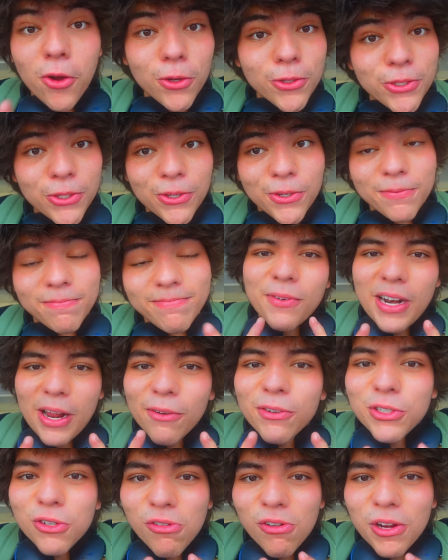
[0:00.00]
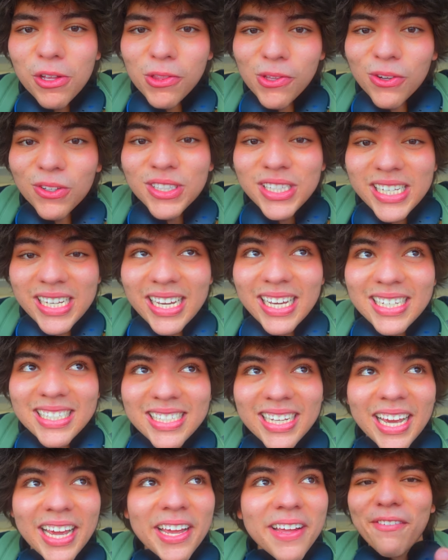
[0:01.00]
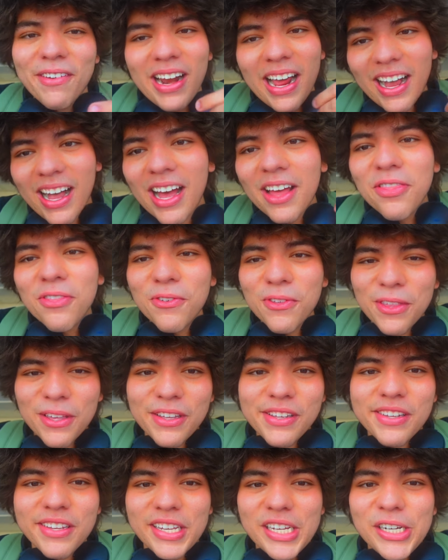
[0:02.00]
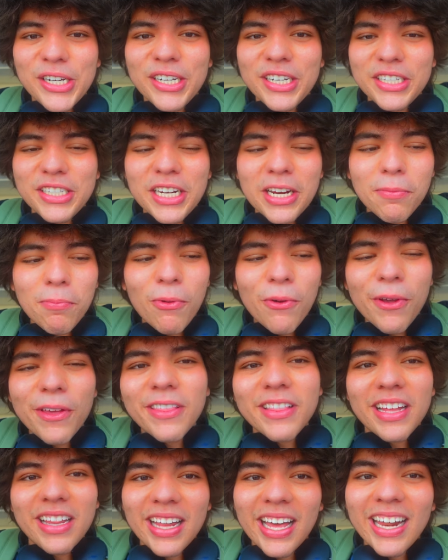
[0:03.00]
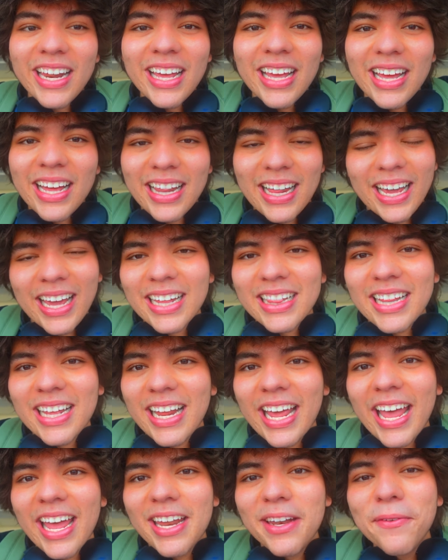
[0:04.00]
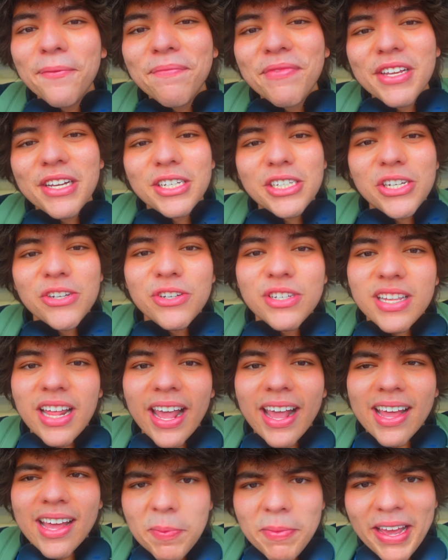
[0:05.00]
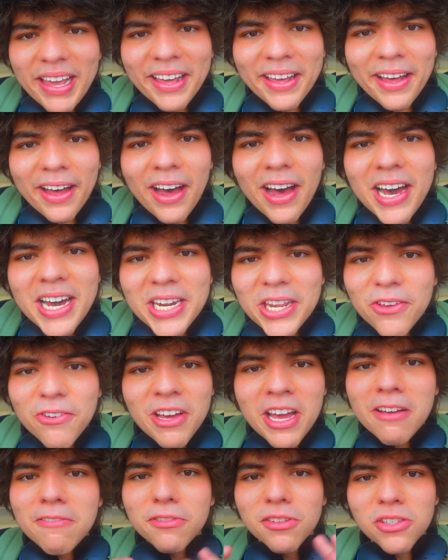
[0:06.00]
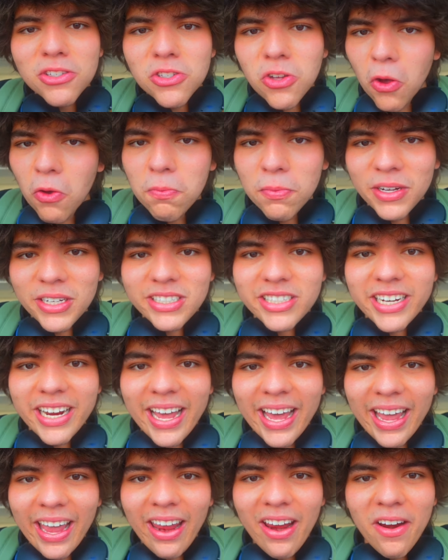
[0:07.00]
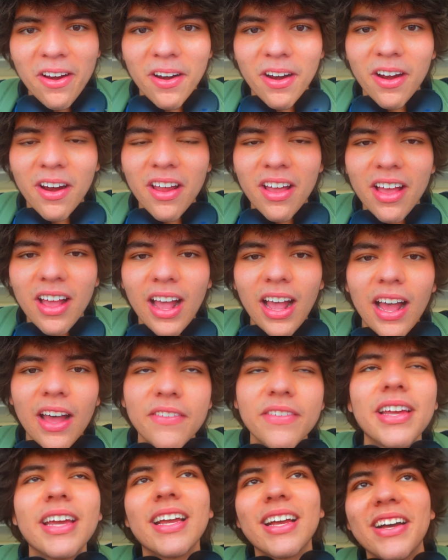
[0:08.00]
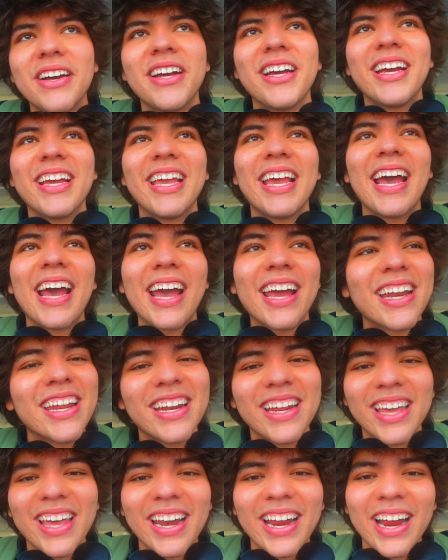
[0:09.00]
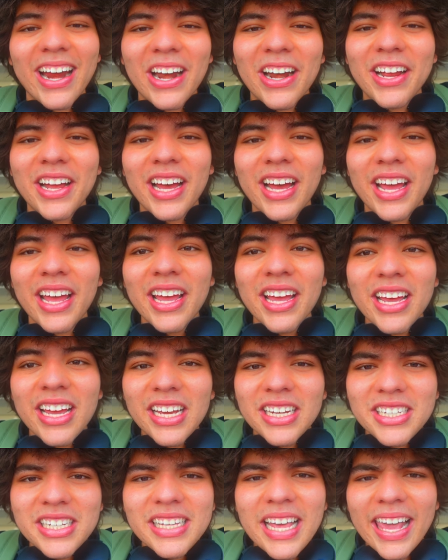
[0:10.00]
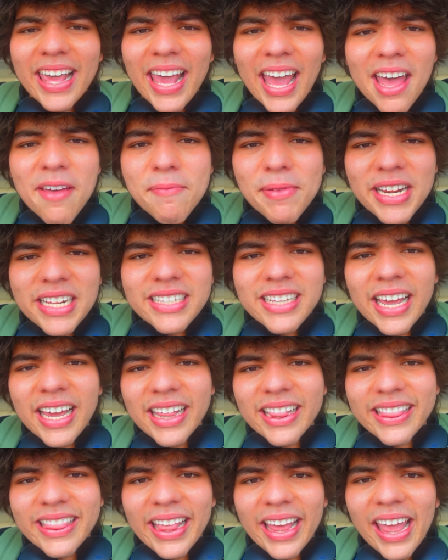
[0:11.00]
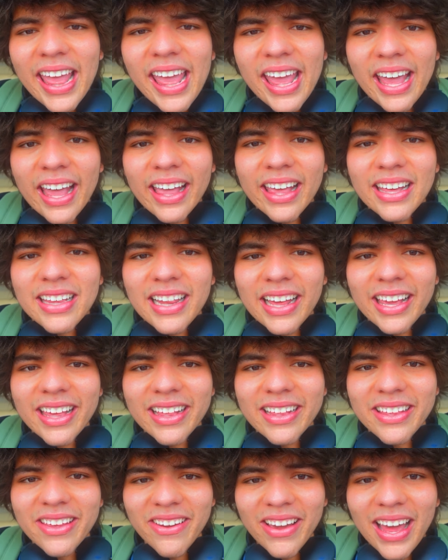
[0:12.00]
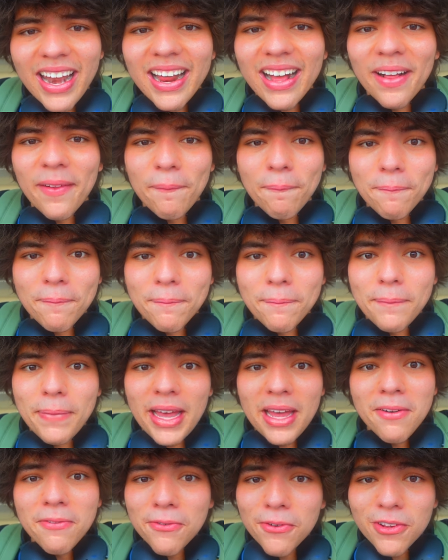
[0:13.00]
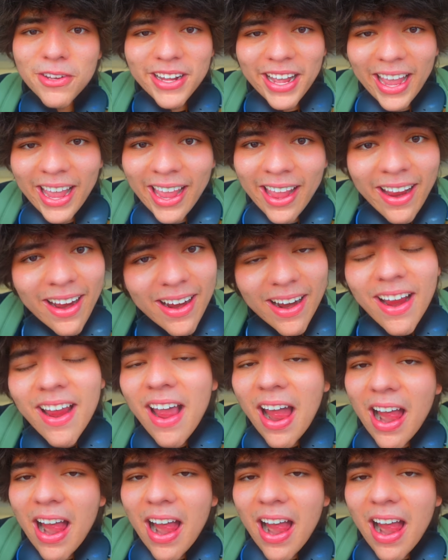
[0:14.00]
also, when I was going through TSA, when I got through the security checkpoint, the lady like at the end, she was like, oh my God, you have so much hair. I'm like, oh yeah, I need to get a haircut. She's like, yeah, but it's like thick. Like, you got a bed full of hair.